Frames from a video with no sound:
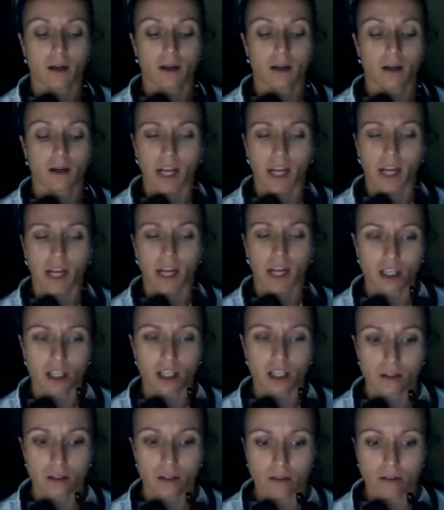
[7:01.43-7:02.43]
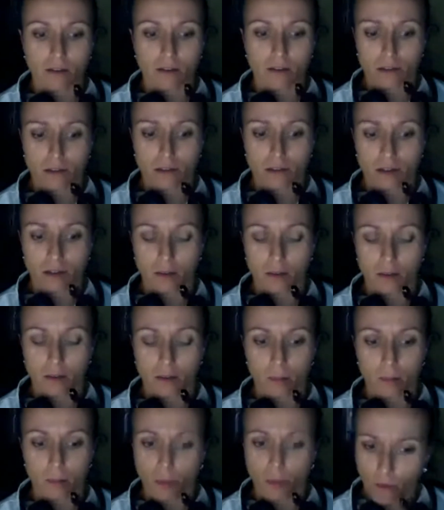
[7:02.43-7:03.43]
that I can
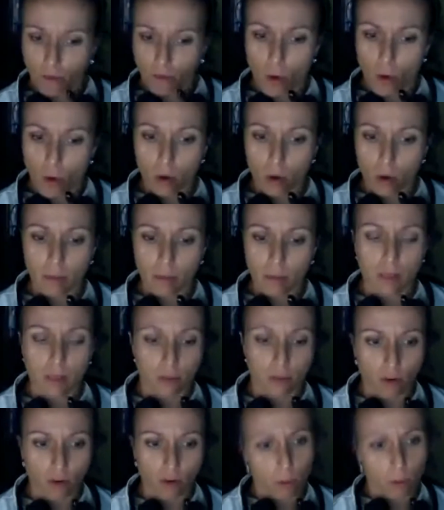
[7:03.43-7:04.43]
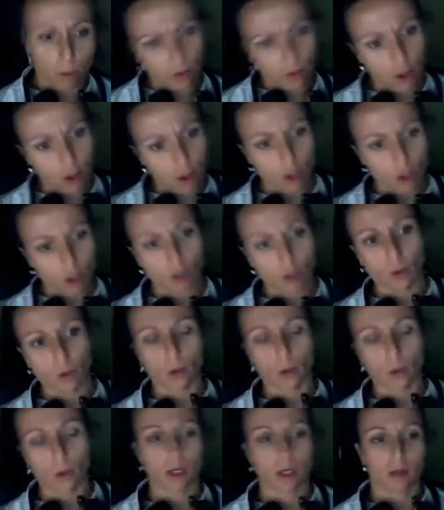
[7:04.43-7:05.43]
perform with
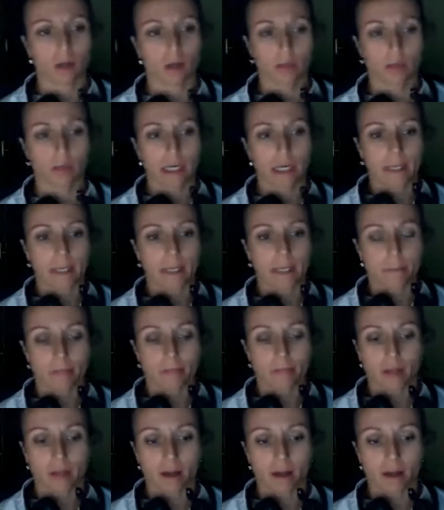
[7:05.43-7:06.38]
you, or